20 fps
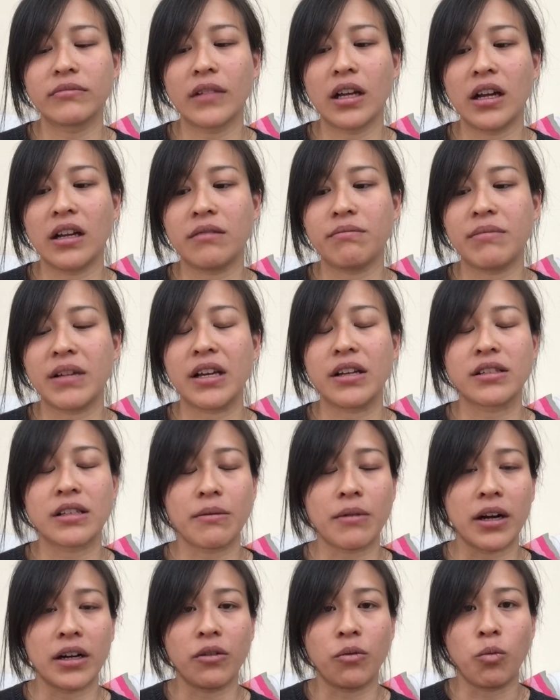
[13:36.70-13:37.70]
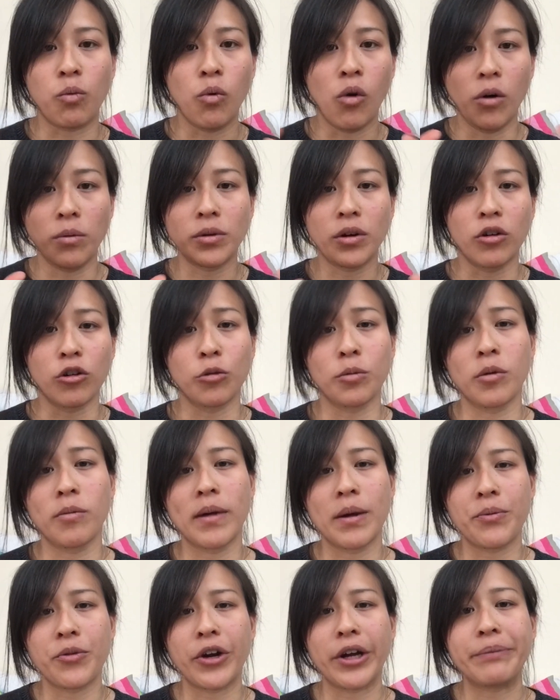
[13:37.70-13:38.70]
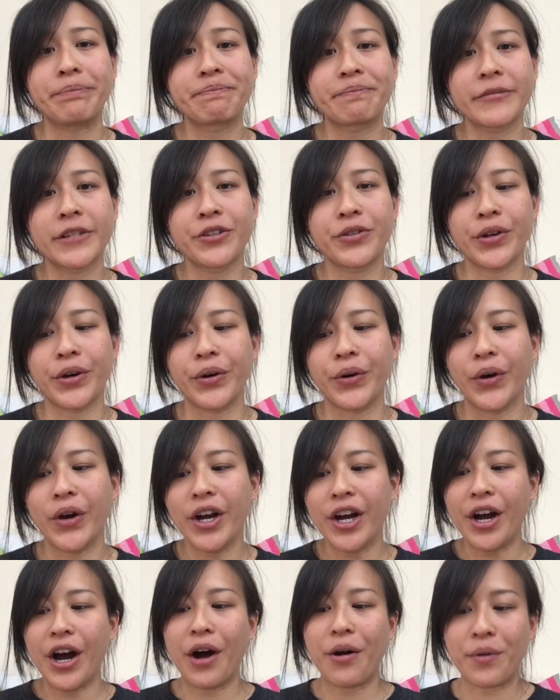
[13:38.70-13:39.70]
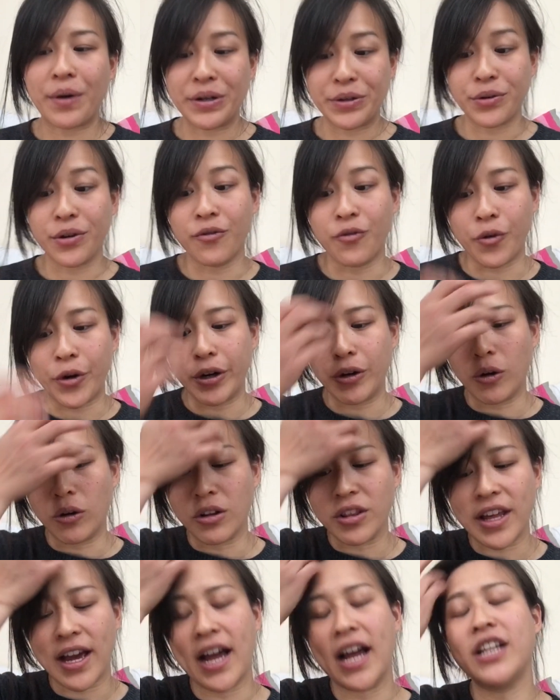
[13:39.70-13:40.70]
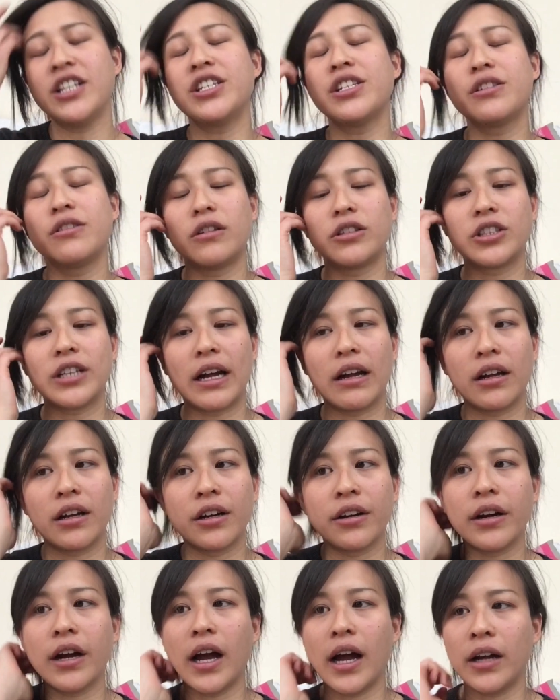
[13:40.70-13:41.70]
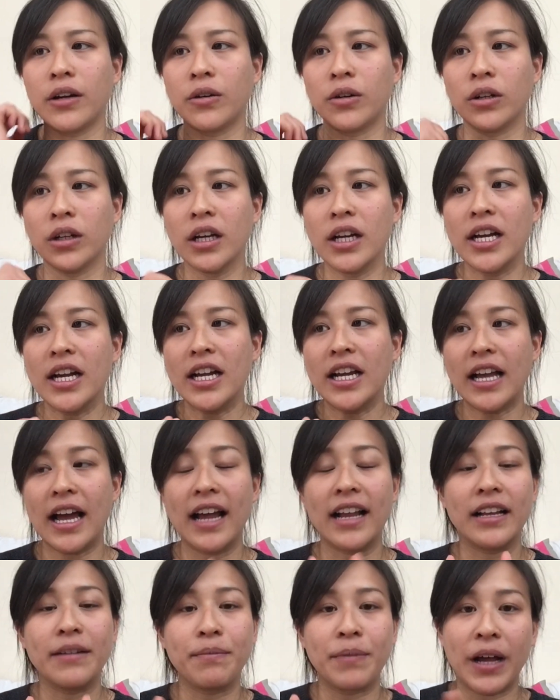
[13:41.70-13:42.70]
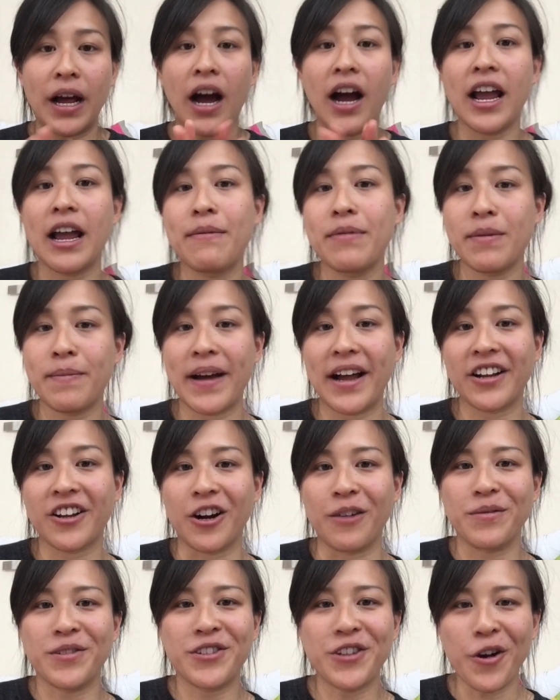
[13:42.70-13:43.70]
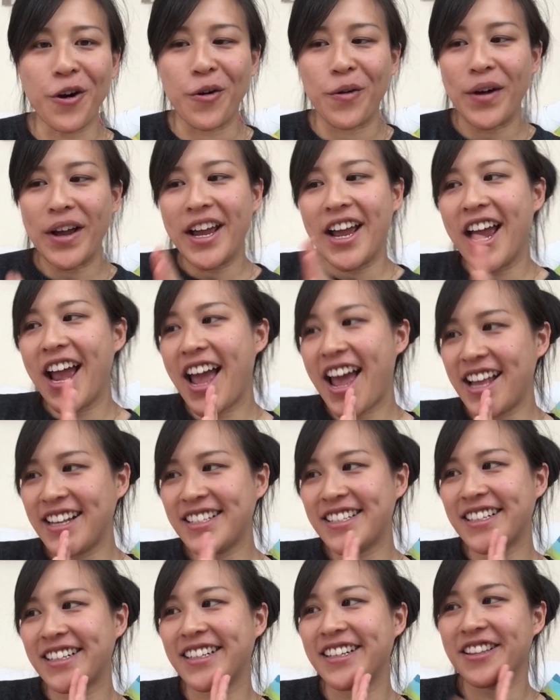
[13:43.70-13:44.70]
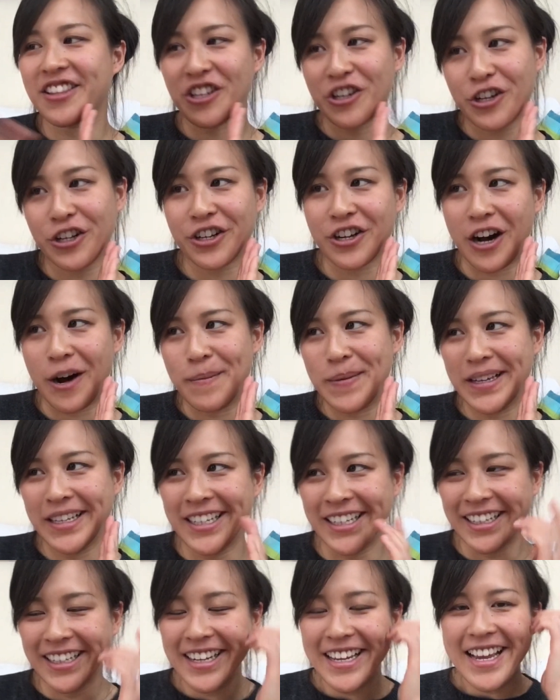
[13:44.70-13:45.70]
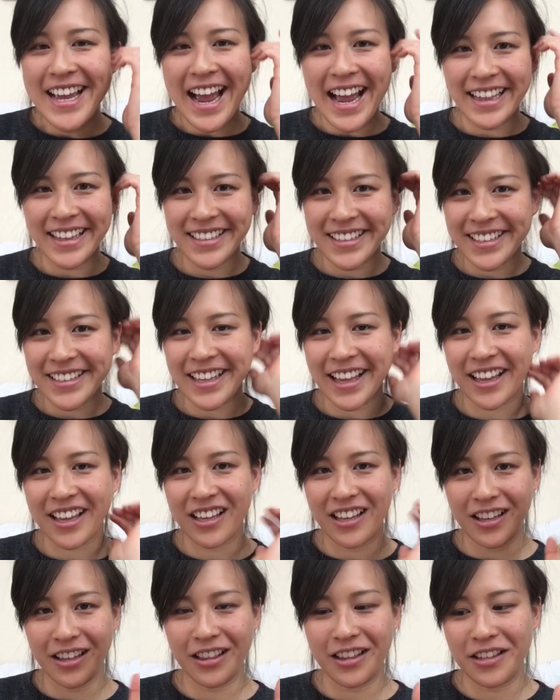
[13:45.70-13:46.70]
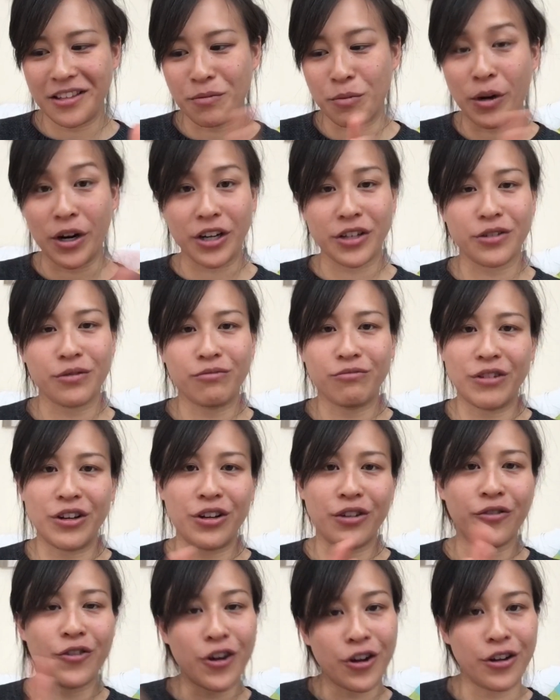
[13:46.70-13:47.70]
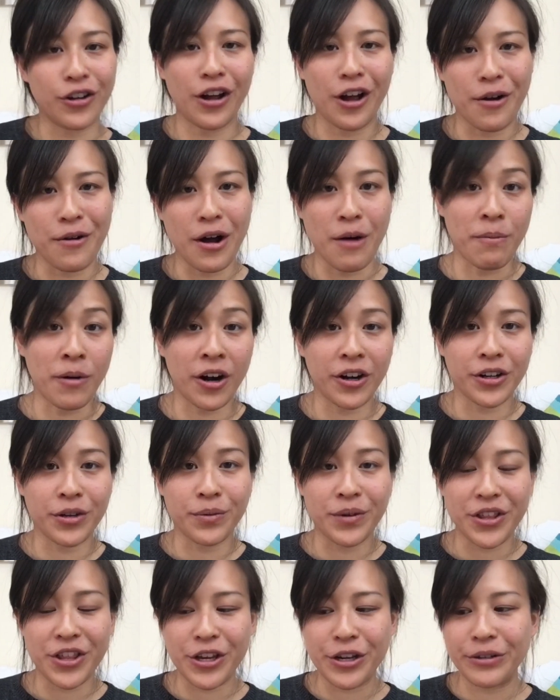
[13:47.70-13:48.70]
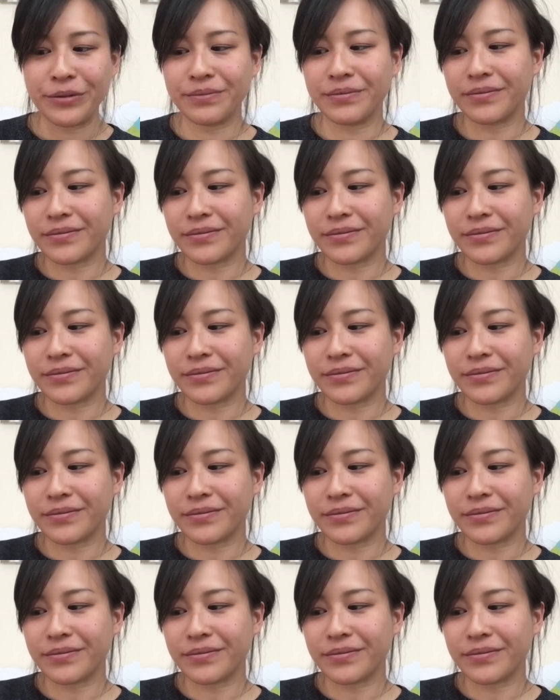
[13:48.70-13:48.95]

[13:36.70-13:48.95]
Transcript: and be some kind of warped, horrible memory. So I want to avoid all that and just not shout at her at all. But I am the bad cop. So enter the good cop. And this works when you've got a partner with you,